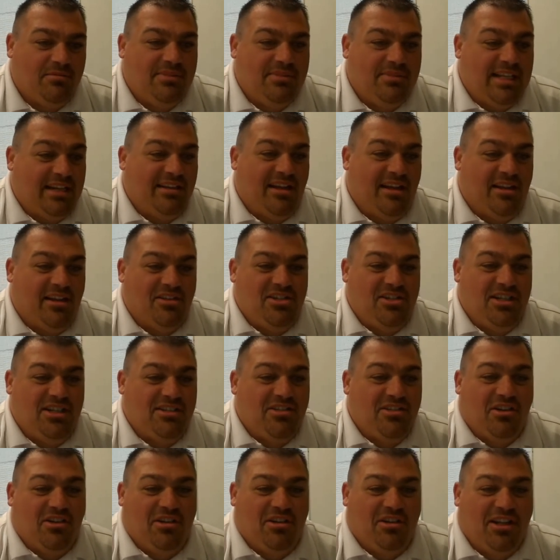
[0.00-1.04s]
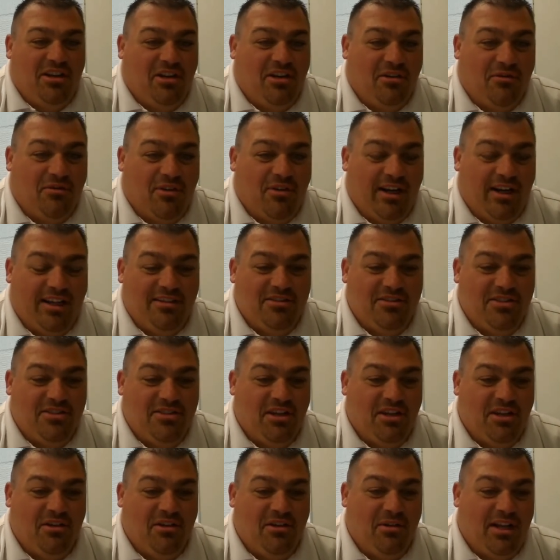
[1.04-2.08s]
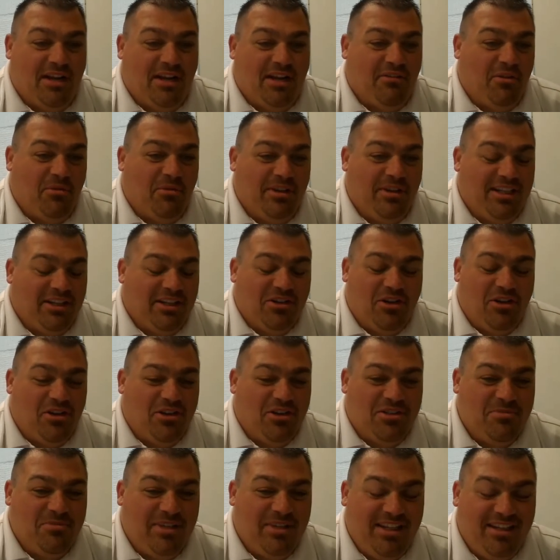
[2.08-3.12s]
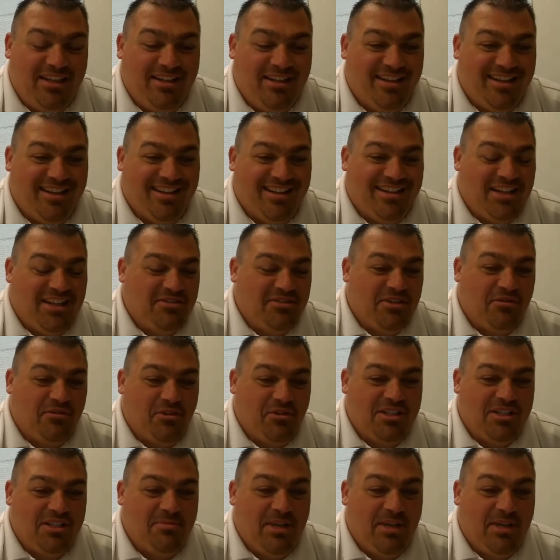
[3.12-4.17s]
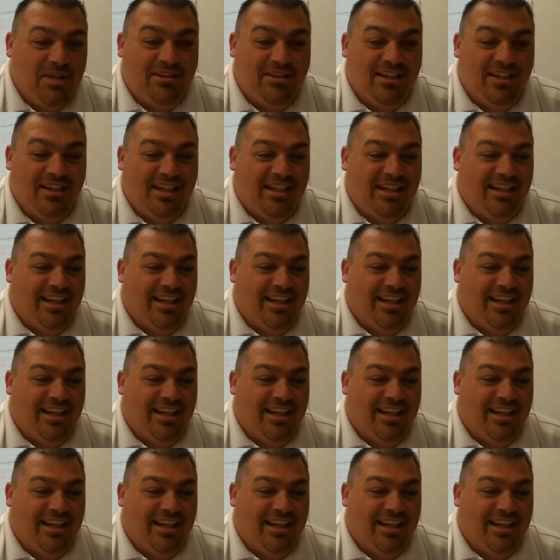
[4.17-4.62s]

Technology is currently our friend, so everyone that calls me and leaves a voicemail,